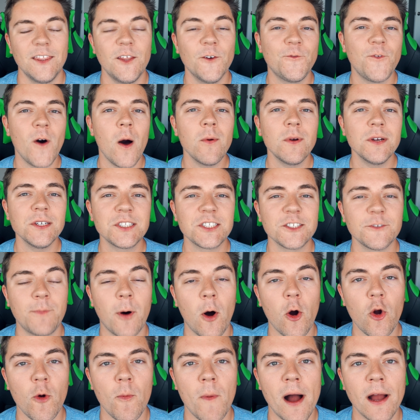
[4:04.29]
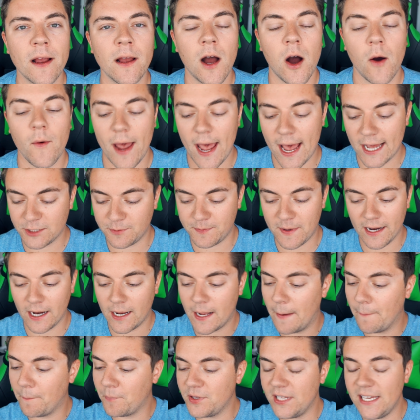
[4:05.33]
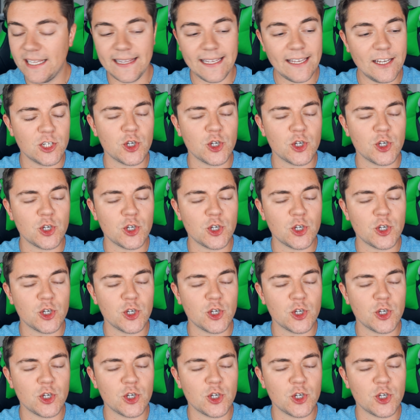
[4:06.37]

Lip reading: The focus of Pokemon Go has been completely